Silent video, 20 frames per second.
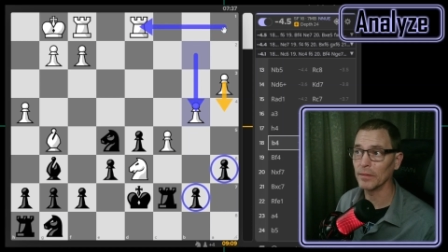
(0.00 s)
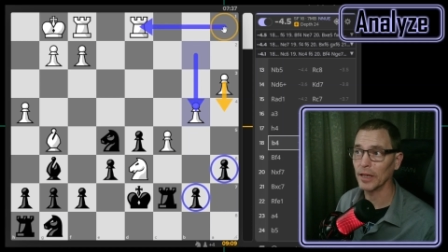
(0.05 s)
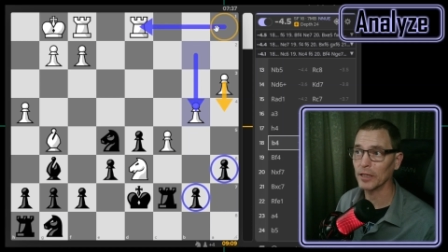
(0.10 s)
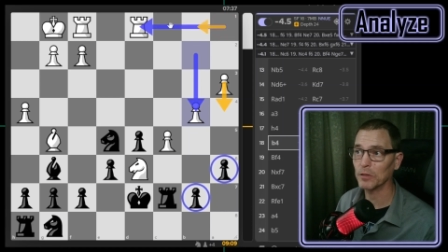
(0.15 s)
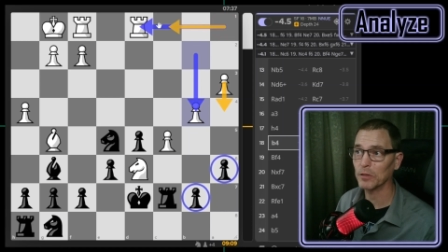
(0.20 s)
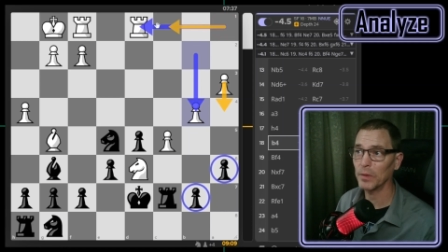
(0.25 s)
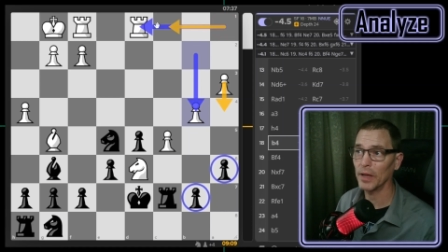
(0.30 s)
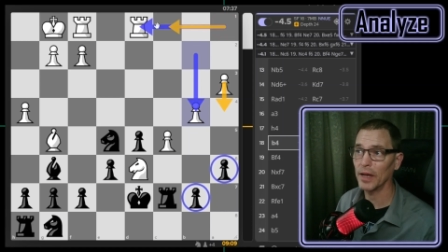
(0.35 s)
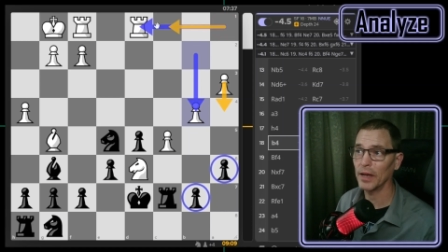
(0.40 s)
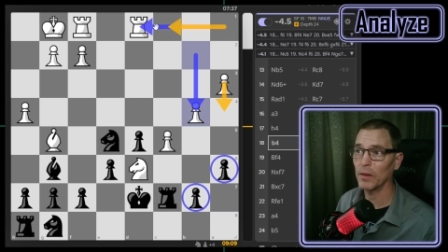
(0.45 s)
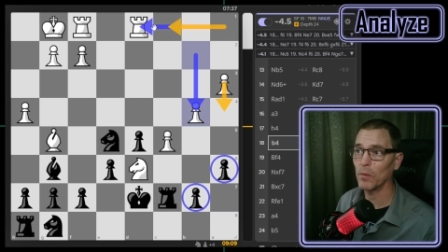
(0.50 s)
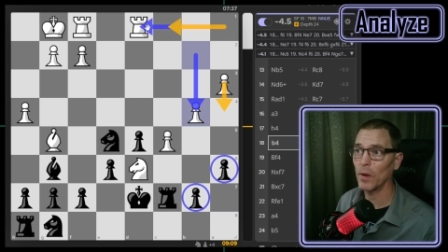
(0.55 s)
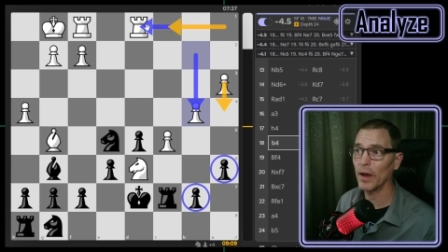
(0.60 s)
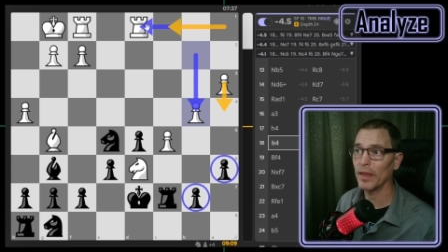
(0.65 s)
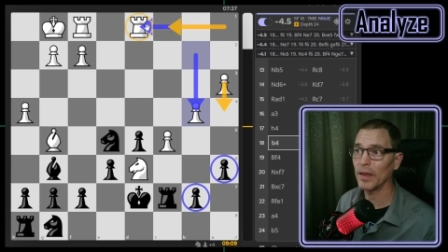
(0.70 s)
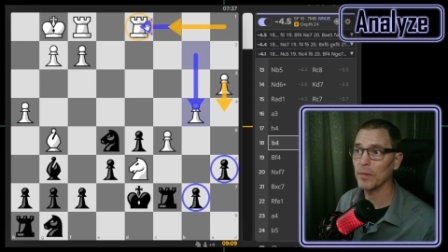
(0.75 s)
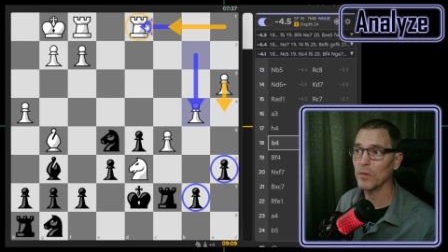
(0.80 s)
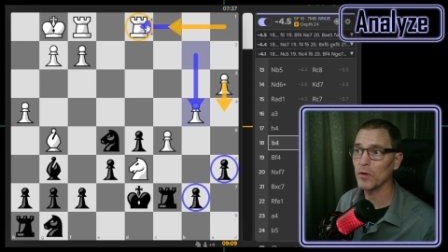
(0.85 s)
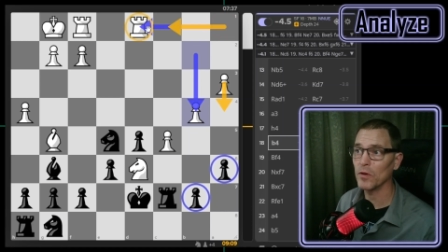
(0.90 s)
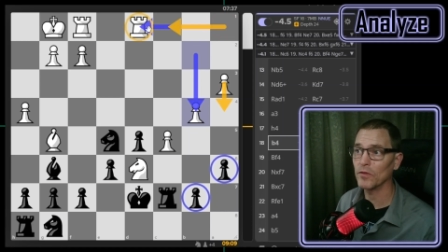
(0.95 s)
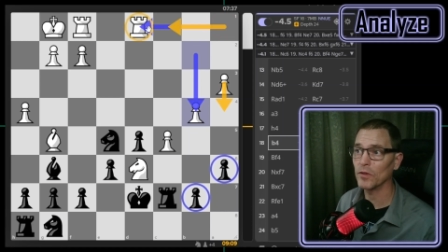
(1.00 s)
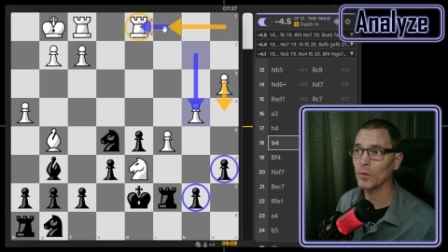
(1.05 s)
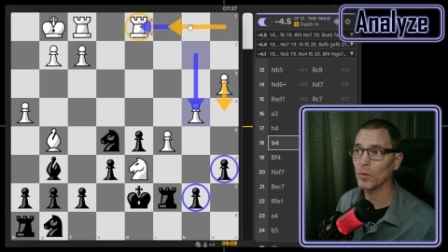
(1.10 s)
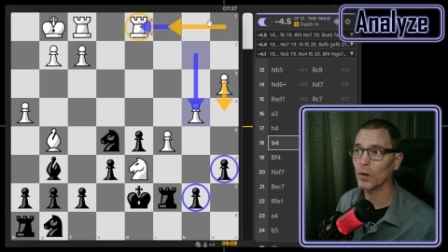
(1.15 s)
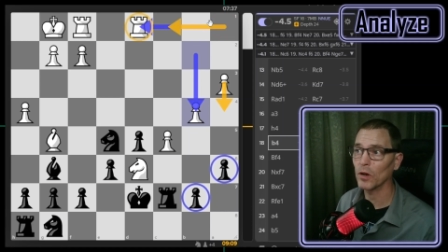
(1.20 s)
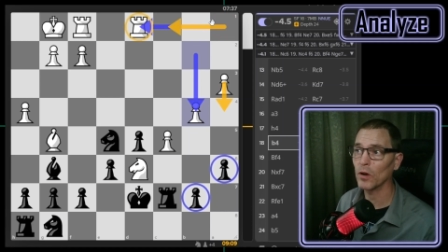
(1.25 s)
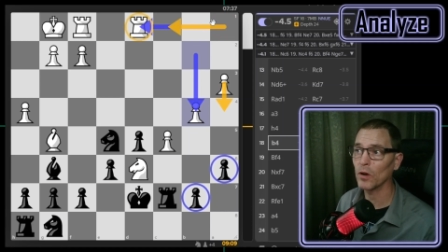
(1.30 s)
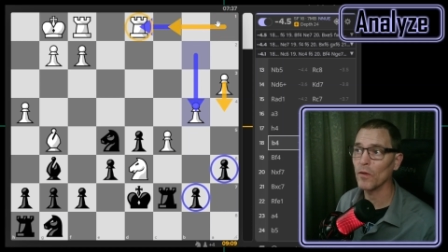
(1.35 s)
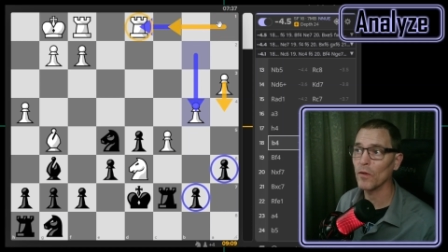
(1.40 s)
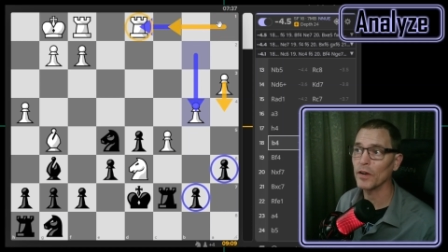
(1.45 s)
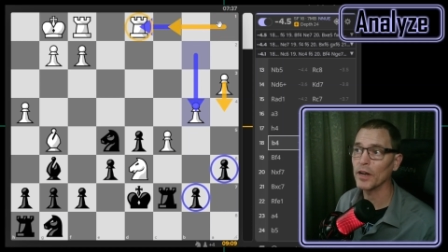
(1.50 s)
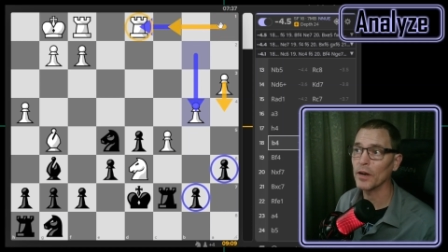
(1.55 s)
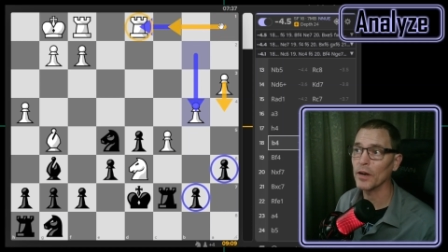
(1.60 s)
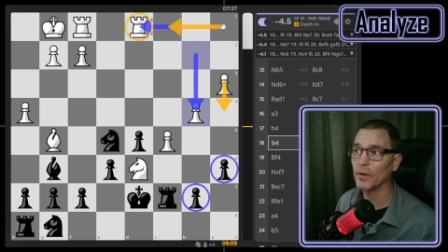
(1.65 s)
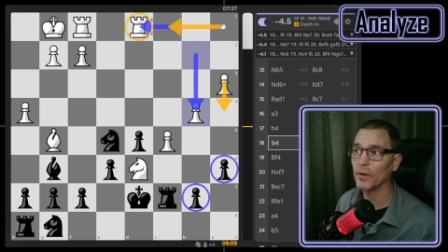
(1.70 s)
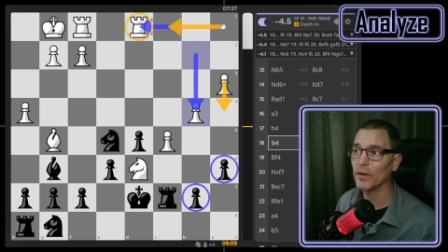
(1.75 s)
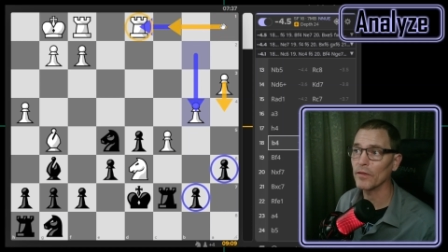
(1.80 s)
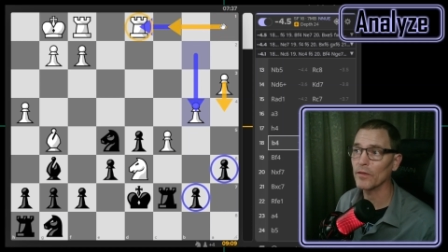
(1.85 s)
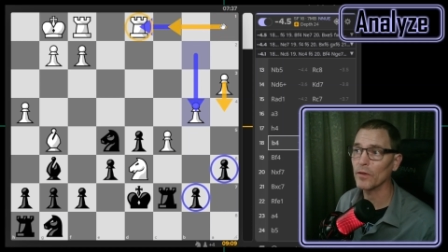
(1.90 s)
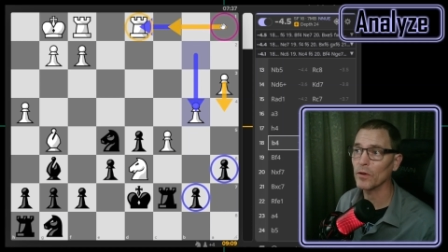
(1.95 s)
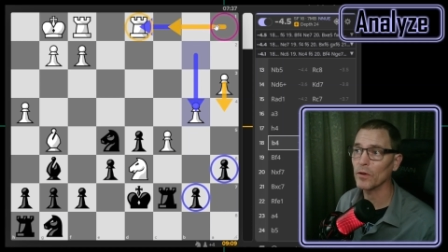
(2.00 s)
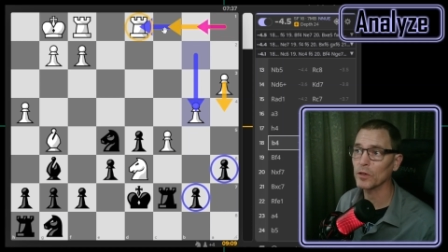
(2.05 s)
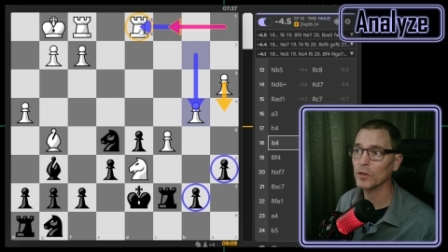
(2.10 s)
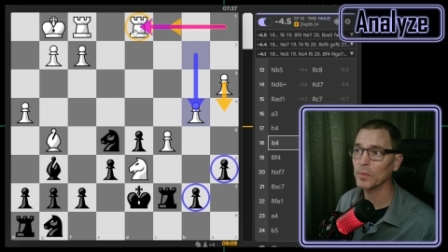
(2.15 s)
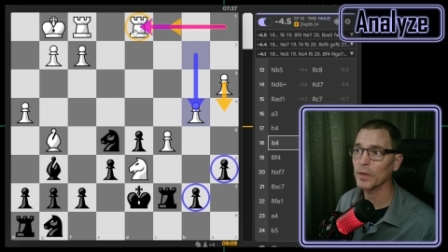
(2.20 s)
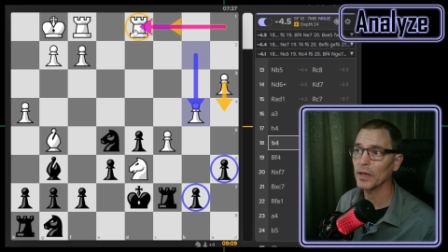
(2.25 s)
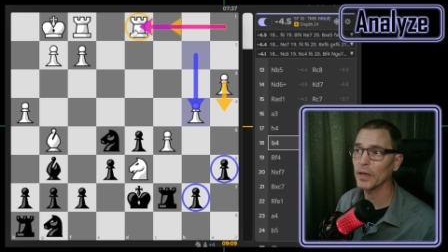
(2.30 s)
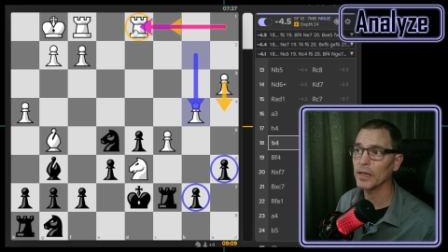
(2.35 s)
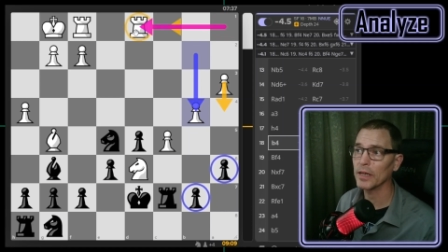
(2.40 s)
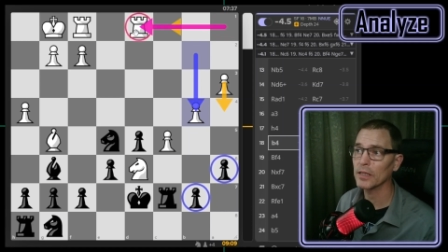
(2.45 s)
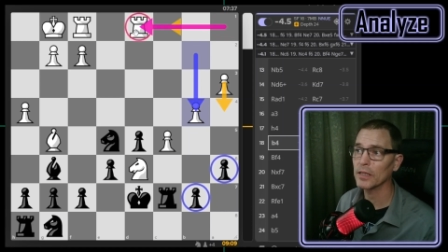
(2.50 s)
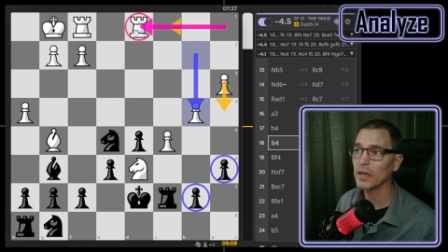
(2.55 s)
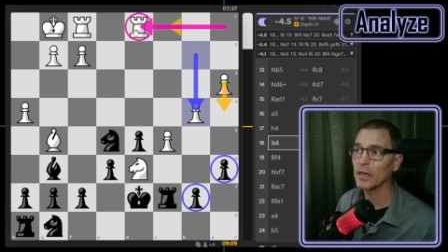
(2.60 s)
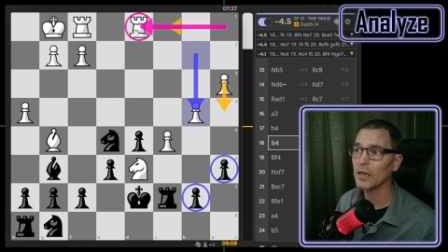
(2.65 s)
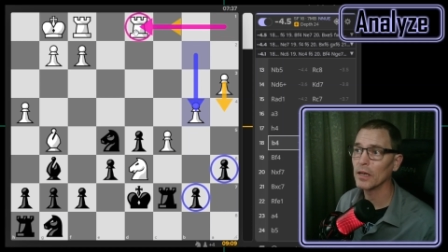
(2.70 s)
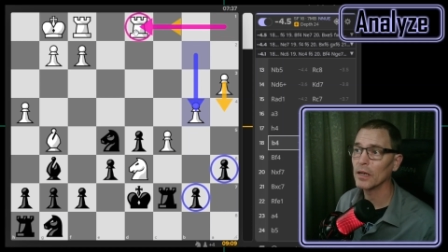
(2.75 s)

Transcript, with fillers: explain why they moved the rook over here in the first place